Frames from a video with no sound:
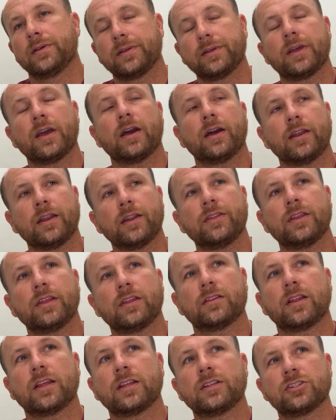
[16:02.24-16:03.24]
Yeah, and I think,
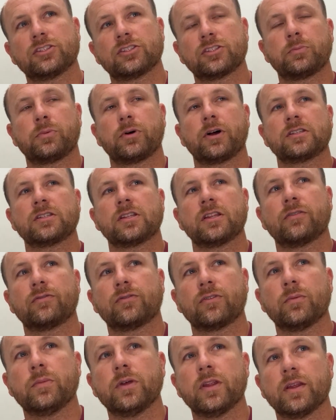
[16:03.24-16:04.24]
like, just to pause on that
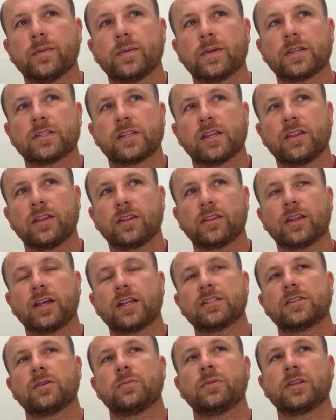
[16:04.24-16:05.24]
for a minute, because I think
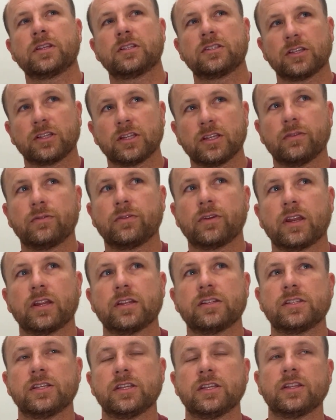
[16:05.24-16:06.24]
that's something significant I
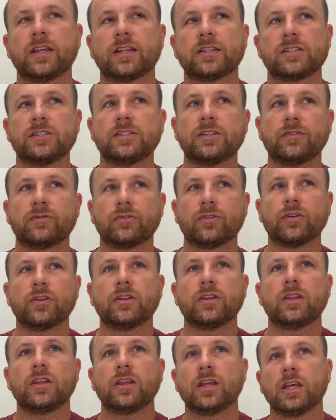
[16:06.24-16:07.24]
see that's
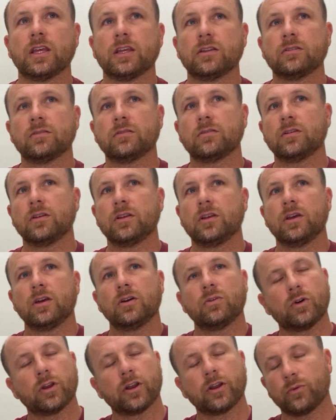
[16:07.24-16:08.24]
different in
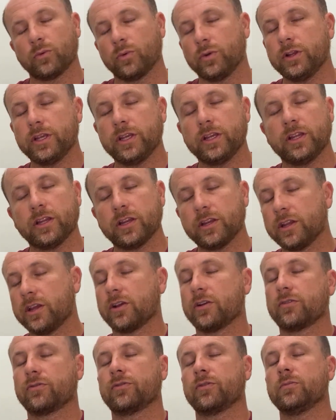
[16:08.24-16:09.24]
what I read and
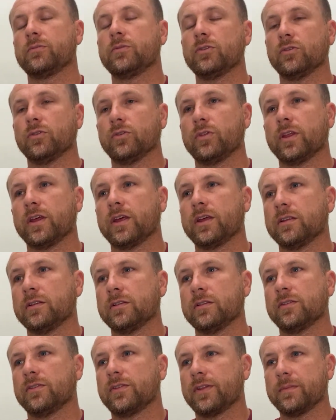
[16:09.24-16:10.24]
hear from you
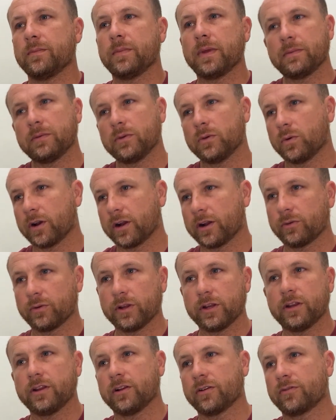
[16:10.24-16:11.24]
than maybe what I
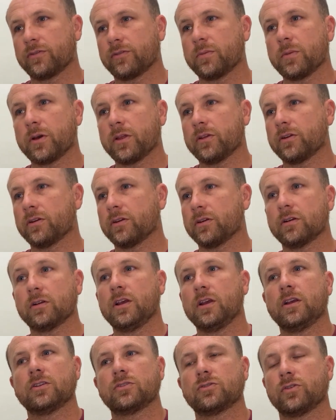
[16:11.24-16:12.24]
read and hear from other
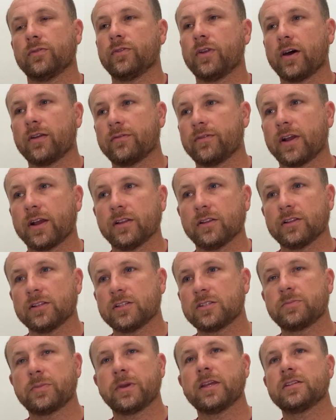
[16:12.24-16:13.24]
sort of nonviolent
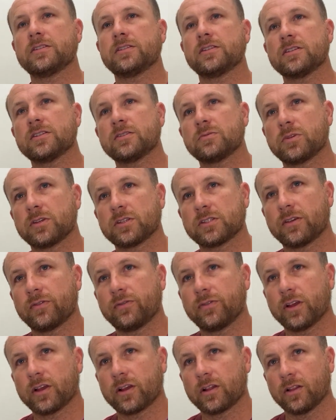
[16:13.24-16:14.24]
spaces. Because I
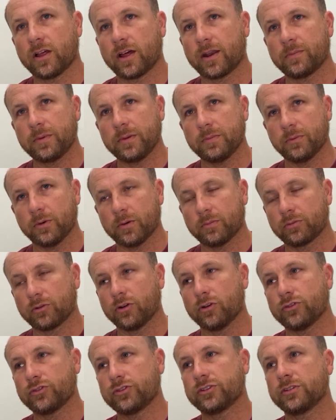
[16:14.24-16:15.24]
feel like a lot of people
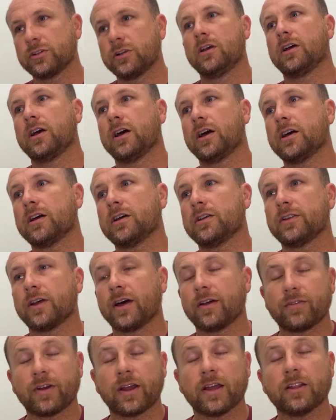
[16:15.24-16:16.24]
approach
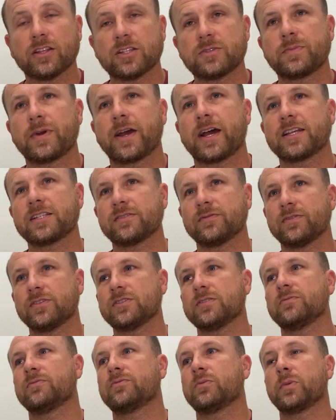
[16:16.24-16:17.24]
nonviolence
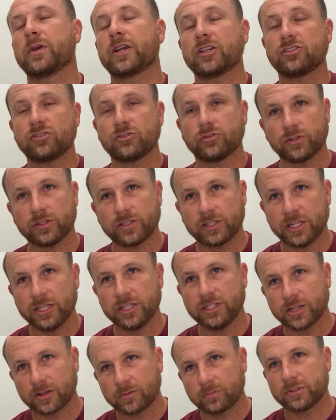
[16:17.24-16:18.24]
pacifism from like a
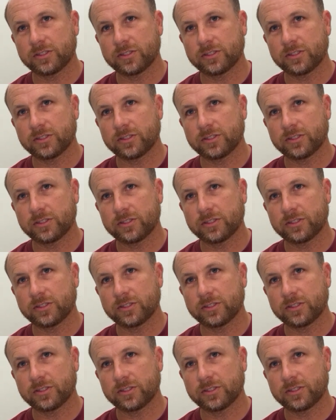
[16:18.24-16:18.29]
strategic